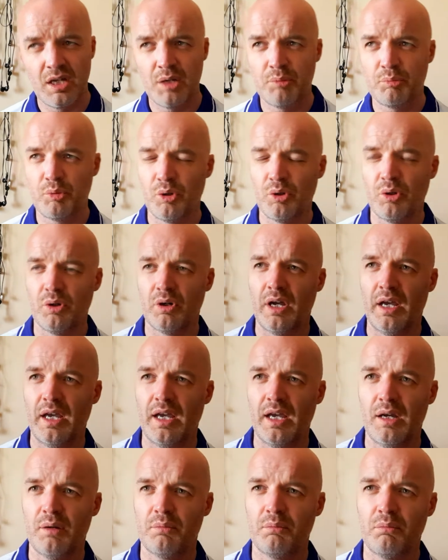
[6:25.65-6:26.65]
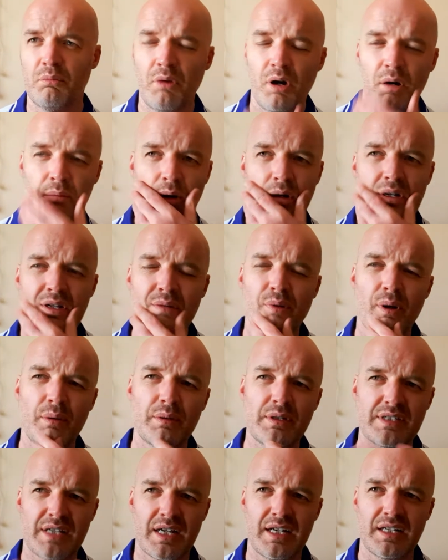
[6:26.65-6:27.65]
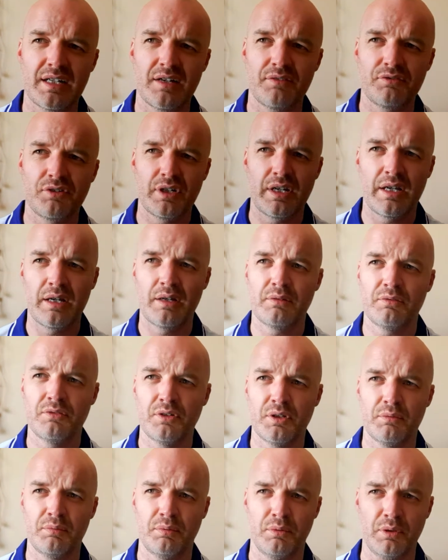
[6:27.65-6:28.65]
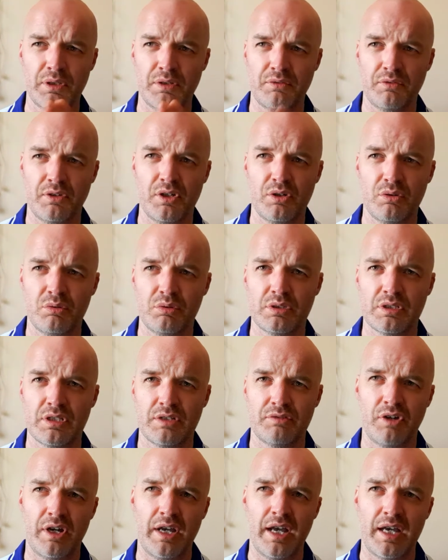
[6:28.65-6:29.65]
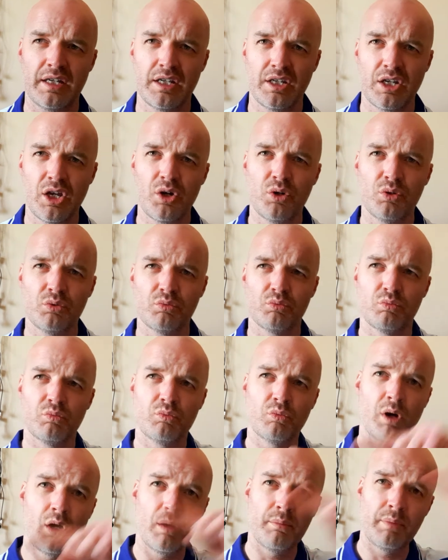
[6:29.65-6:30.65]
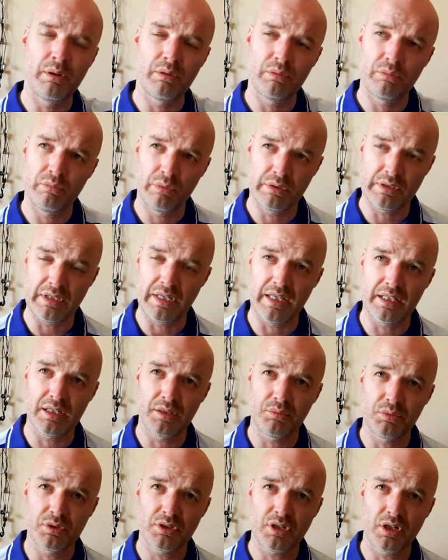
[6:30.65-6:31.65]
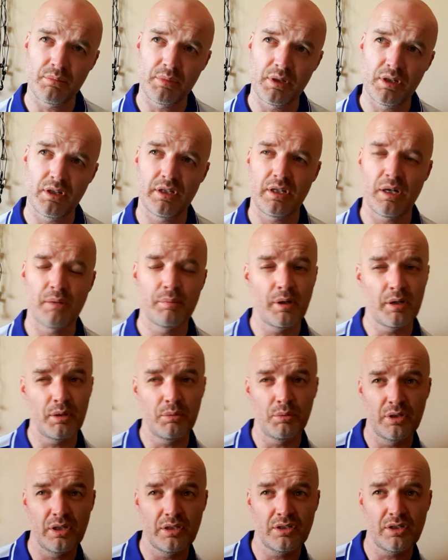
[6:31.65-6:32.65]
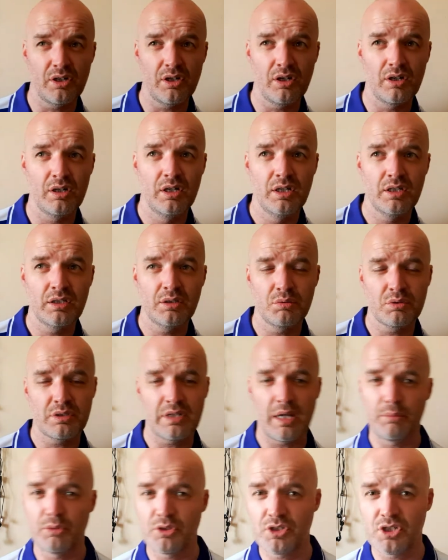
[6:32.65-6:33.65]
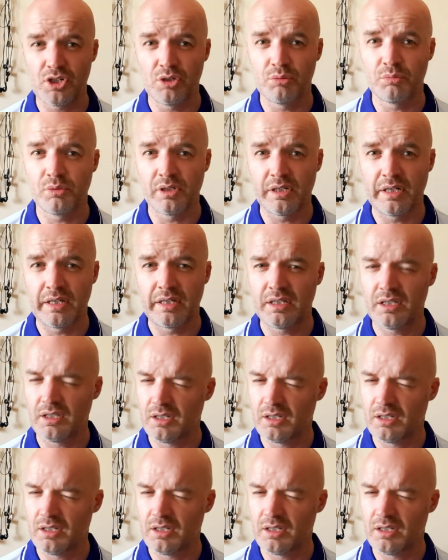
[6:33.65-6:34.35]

But I'm only probably saying that from the point of view is, if I hadn't known what the ending was going to be like, I probably wouldn't have thought there was that much humor in it.